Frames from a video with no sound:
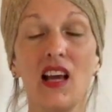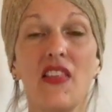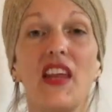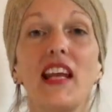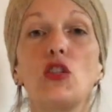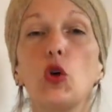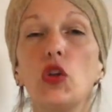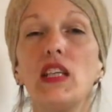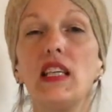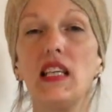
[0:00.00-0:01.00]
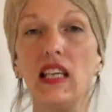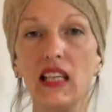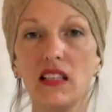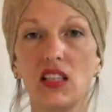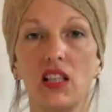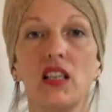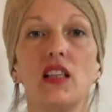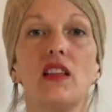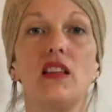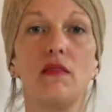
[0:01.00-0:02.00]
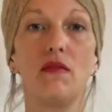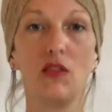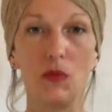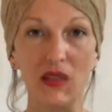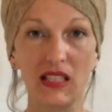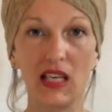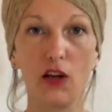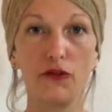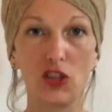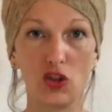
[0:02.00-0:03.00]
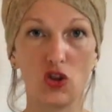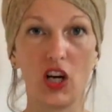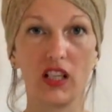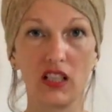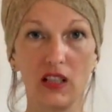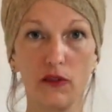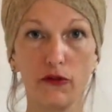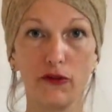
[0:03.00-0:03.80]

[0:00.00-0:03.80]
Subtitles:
that I don't need to be self-destructive.